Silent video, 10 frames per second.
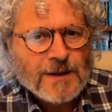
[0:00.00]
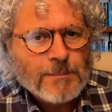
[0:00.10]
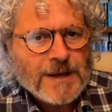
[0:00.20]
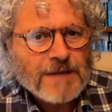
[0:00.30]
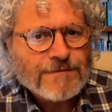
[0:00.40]

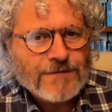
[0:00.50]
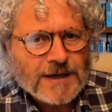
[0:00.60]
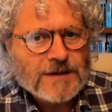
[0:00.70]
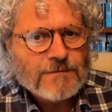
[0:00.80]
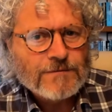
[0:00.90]
but I
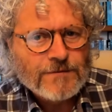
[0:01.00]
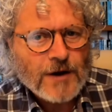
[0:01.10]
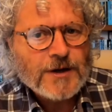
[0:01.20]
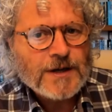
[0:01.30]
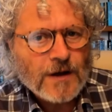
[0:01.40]
find it
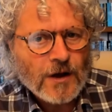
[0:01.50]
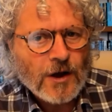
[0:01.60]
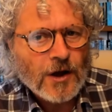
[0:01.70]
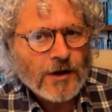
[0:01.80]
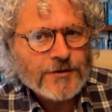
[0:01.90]
very
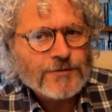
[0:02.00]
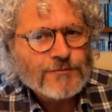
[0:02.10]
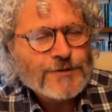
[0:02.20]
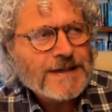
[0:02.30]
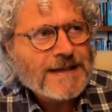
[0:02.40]
hard to
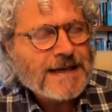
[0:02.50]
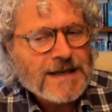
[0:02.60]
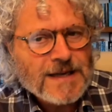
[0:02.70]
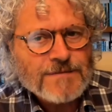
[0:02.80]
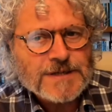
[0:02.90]
really
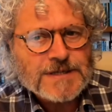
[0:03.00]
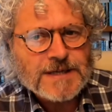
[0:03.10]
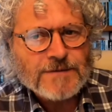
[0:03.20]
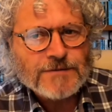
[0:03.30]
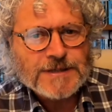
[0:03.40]
live it in
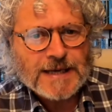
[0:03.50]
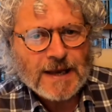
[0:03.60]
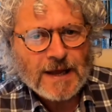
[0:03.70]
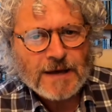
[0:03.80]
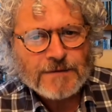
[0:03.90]
everyday
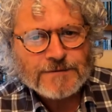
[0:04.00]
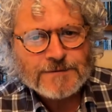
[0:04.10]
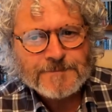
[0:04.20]
life.